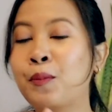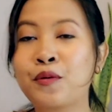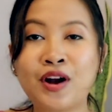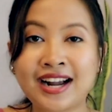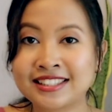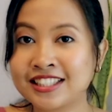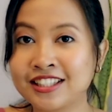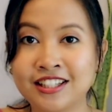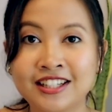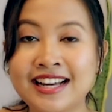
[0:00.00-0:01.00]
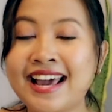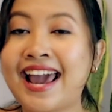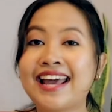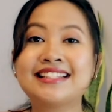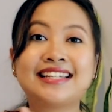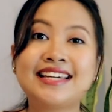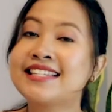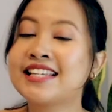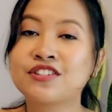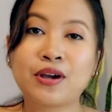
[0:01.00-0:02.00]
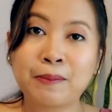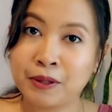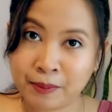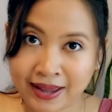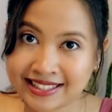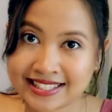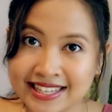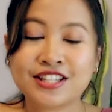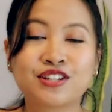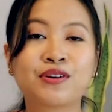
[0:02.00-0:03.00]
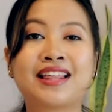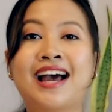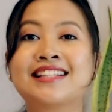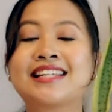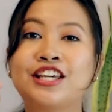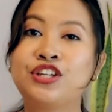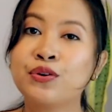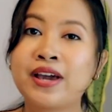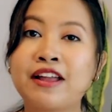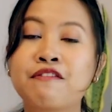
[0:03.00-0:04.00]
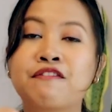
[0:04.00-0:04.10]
practical, and easy to implement so that you can